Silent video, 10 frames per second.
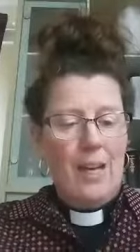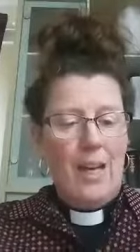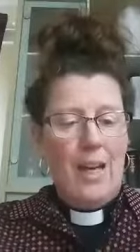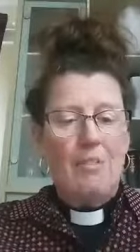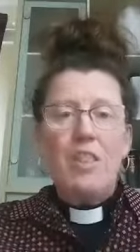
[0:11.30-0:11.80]

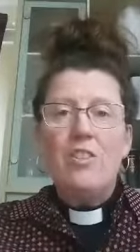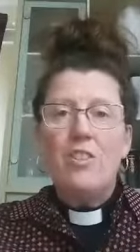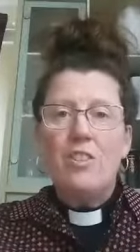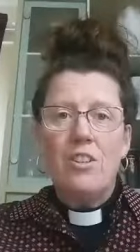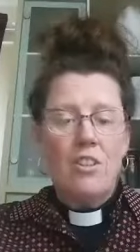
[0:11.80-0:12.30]
Having
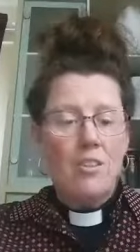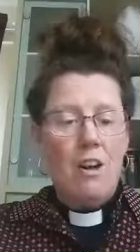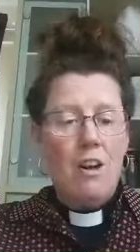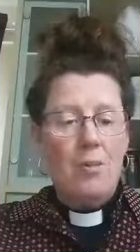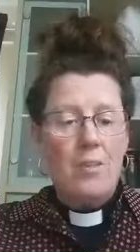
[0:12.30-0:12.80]
sung the
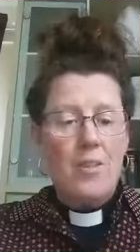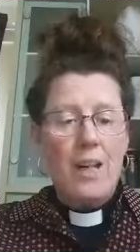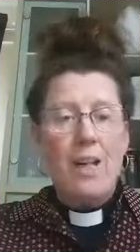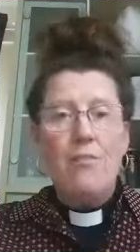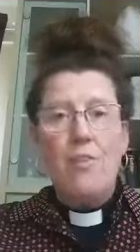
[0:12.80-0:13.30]
Psalms, they
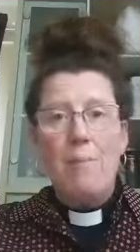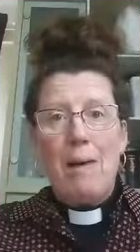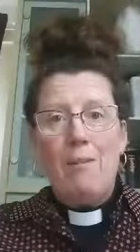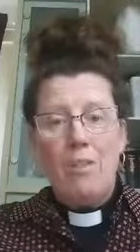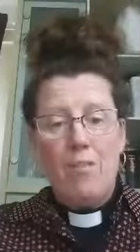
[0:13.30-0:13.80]
left for the
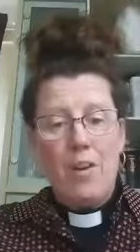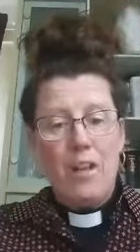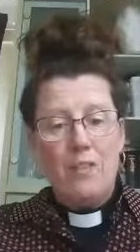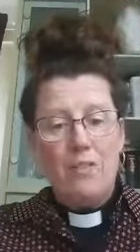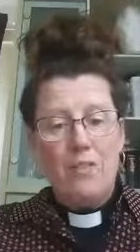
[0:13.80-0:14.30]
Mount of
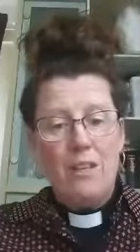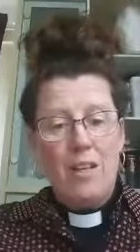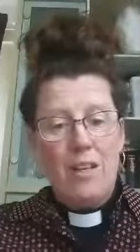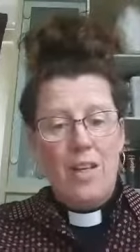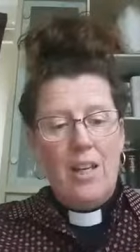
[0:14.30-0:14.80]
Olives,
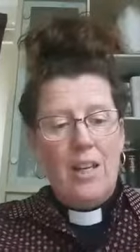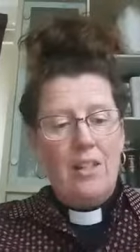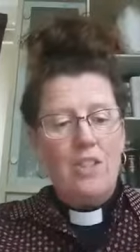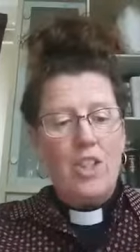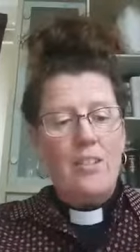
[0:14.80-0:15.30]

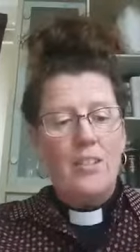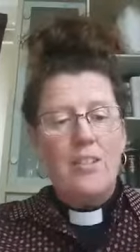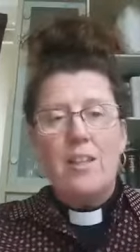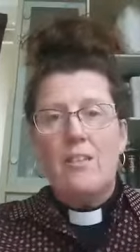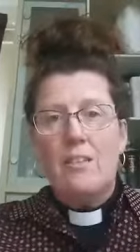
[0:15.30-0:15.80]
and Jesus
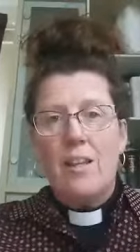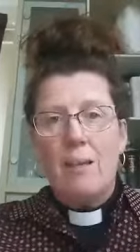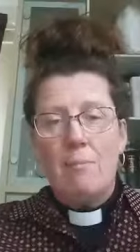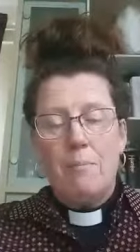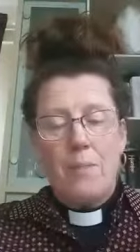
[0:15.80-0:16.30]
said to
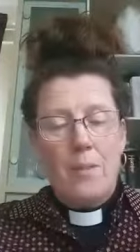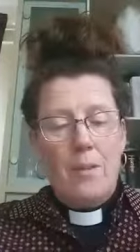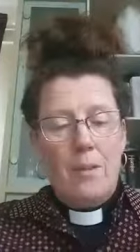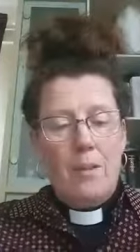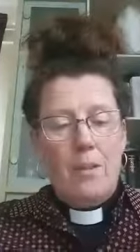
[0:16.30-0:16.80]
them,
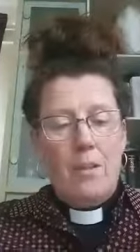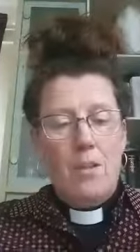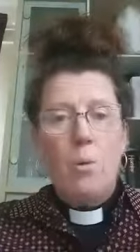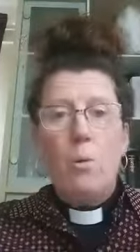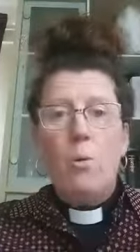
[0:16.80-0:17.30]

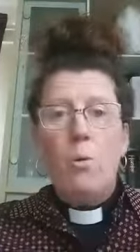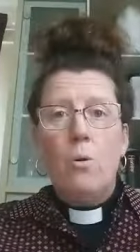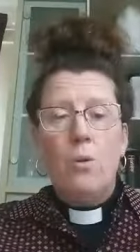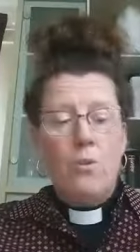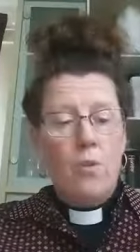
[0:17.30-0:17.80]
You will
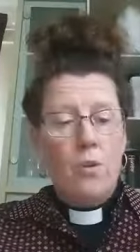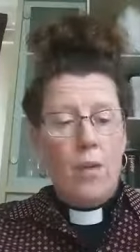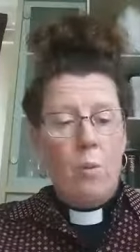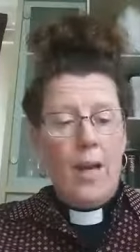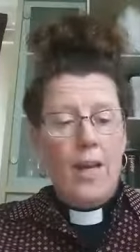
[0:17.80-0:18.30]
all fall
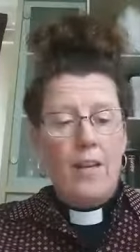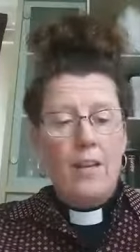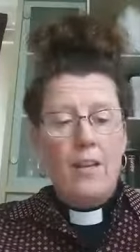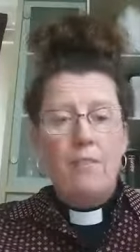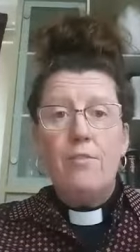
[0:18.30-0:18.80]

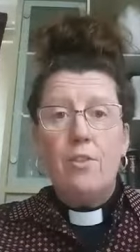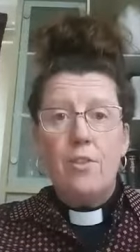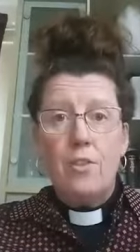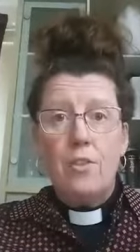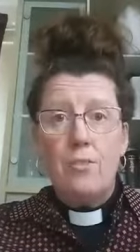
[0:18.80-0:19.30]
away, for
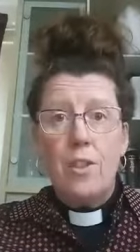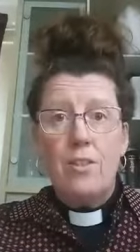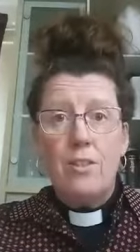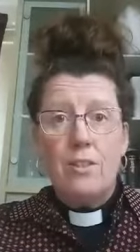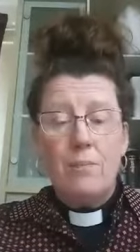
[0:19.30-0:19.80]
it is
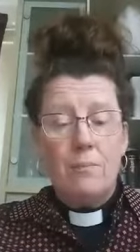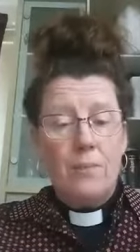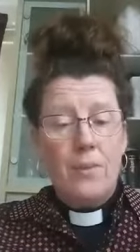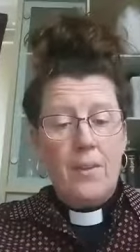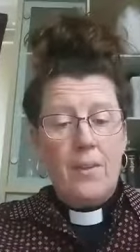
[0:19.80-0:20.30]
written,
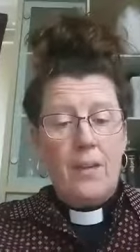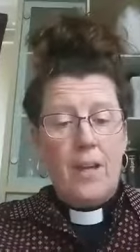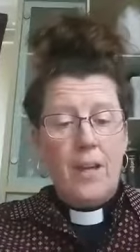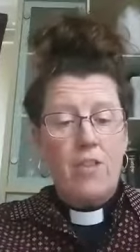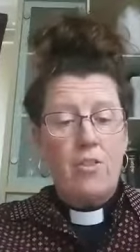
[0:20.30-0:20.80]

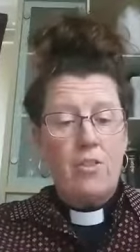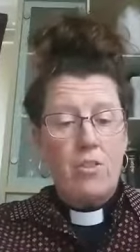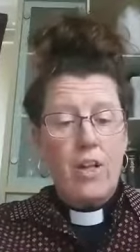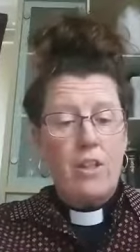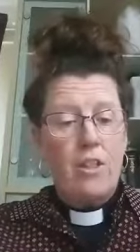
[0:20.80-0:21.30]
I shall
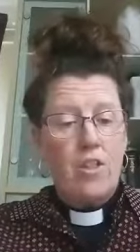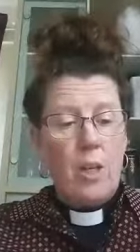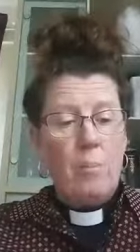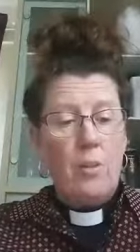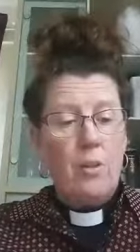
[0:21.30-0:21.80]
strike the
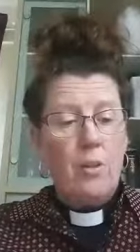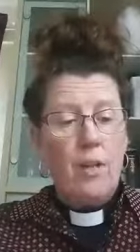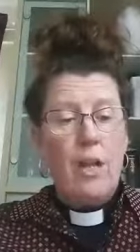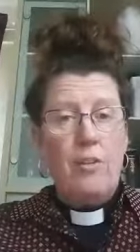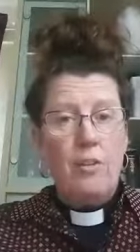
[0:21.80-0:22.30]
shepherd,
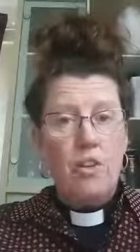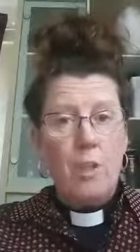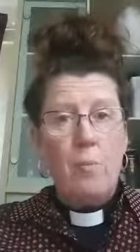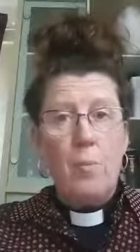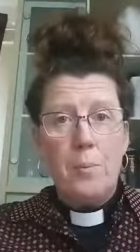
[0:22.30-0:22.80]
and the
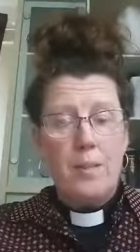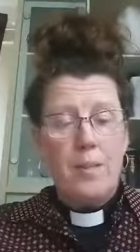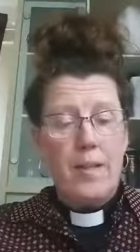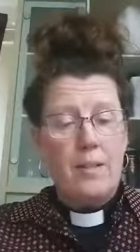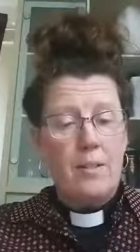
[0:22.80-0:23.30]
sheep will be
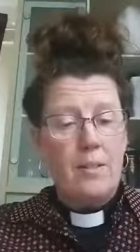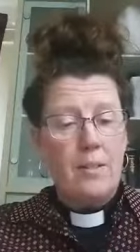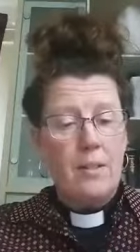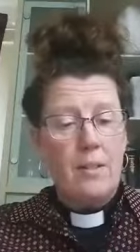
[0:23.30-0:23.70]
scattered.